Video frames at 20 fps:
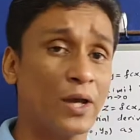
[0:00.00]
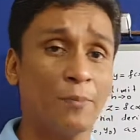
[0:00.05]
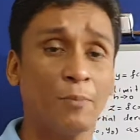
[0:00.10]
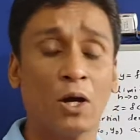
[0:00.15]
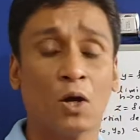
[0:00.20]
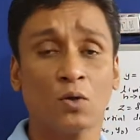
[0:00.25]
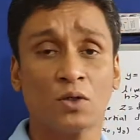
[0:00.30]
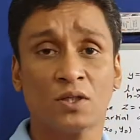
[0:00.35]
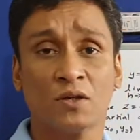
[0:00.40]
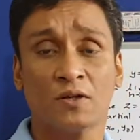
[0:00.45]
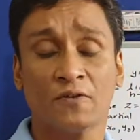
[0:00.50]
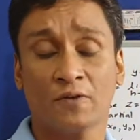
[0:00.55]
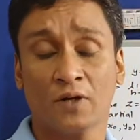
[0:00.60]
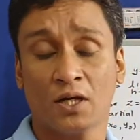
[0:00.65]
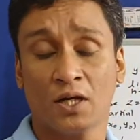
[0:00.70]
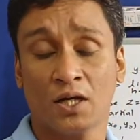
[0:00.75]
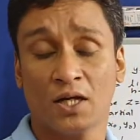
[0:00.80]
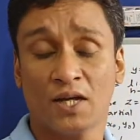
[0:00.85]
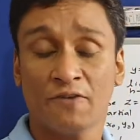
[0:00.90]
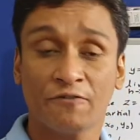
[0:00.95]
about
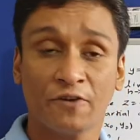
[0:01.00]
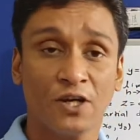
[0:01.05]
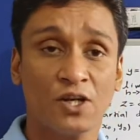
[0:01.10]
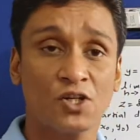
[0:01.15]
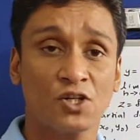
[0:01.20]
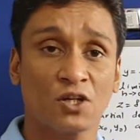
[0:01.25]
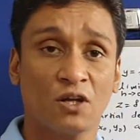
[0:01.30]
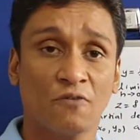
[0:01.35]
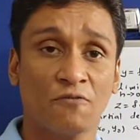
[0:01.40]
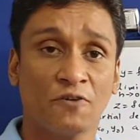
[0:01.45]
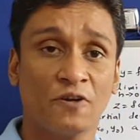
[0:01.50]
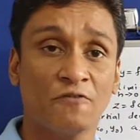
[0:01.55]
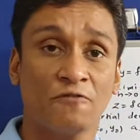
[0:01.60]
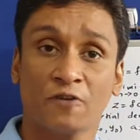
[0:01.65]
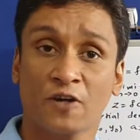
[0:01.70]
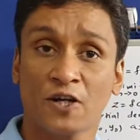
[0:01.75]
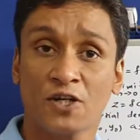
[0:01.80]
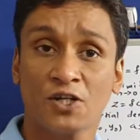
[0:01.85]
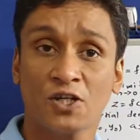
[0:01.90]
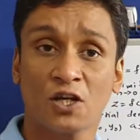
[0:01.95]
the definition of
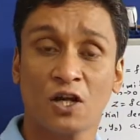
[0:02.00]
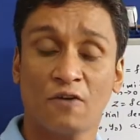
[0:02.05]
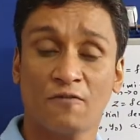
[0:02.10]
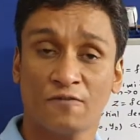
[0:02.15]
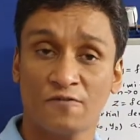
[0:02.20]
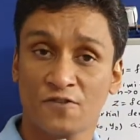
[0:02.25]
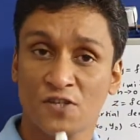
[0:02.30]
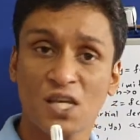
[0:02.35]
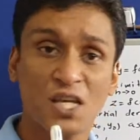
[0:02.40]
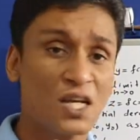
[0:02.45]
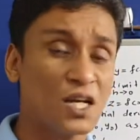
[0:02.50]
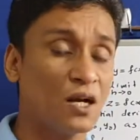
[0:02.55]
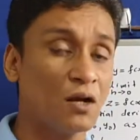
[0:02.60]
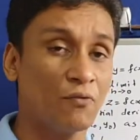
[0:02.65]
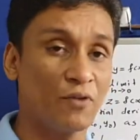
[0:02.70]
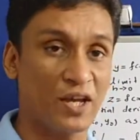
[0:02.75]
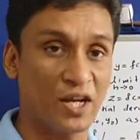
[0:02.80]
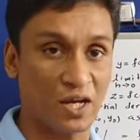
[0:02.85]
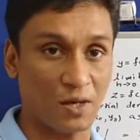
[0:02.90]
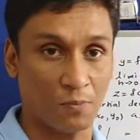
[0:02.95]
differential of single
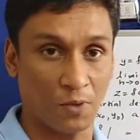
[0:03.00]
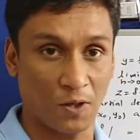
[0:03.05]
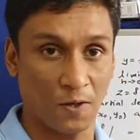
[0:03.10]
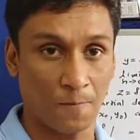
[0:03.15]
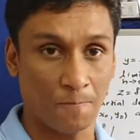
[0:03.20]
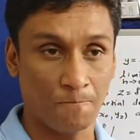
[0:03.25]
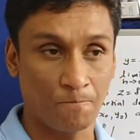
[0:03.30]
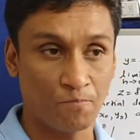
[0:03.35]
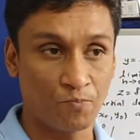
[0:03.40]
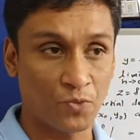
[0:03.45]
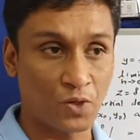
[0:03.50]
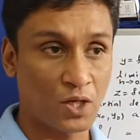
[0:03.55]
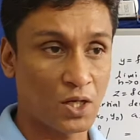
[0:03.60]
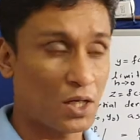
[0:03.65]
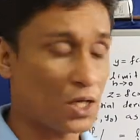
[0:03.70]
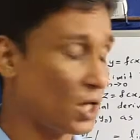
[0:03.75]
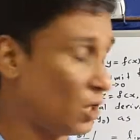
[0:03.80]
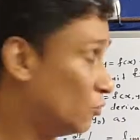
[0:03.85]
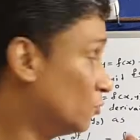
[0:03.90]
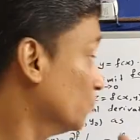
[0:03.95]
variable.
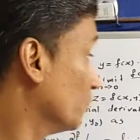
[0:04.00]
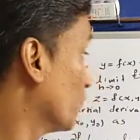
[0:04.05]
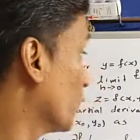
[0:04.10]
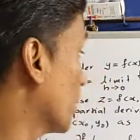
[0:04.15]
Now,